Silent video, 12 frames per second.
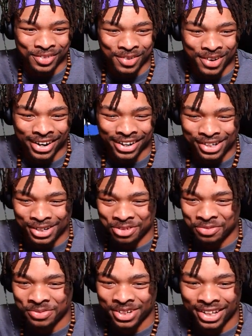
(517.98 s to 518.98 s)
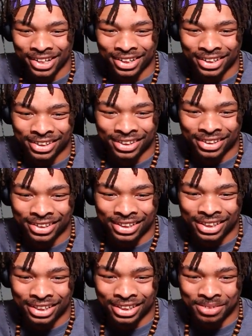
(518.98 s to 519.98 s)
don't want them.
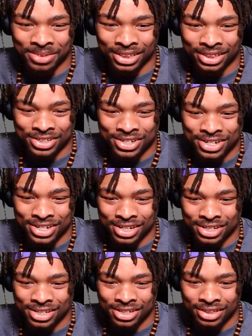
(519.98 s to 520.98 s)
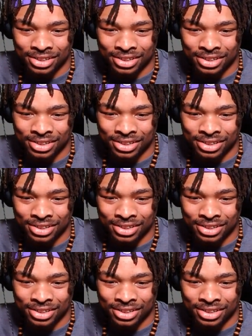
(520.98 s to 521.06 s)
Let me get the Yum, cheese.